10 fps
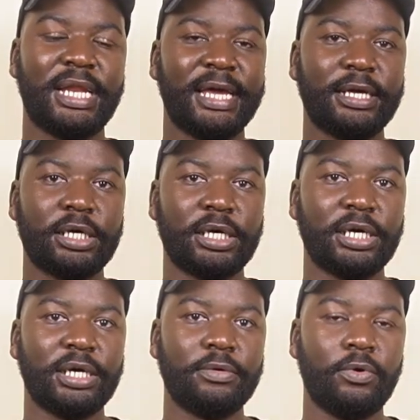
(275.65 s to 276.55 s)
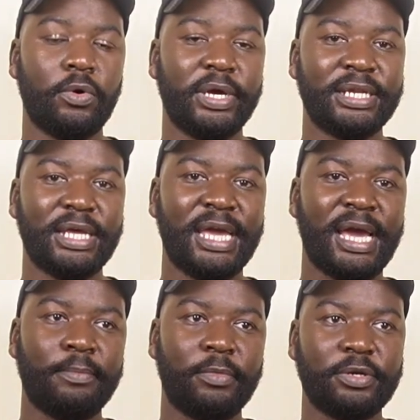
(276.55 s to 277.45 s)
or an
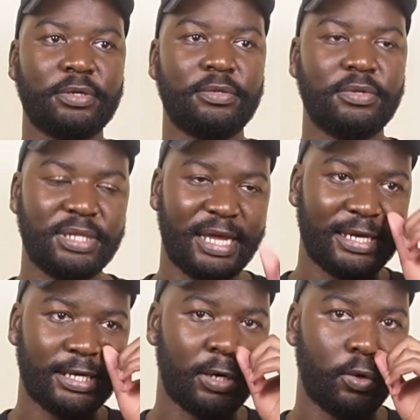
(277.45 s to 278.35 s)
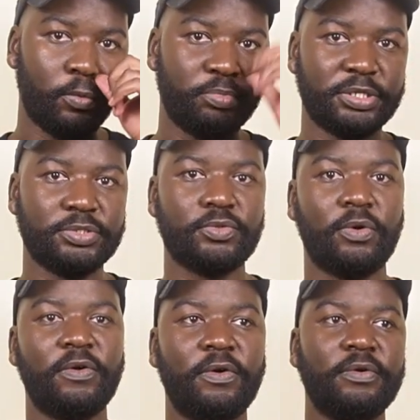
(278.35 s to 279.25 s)
AI model like Opus
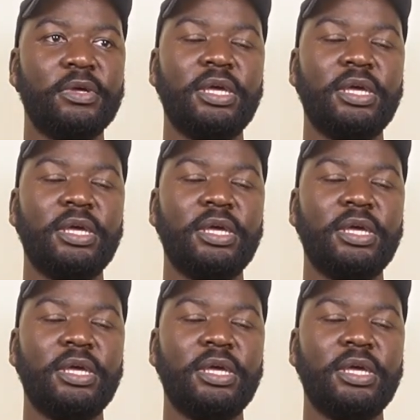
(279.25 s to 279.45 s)
or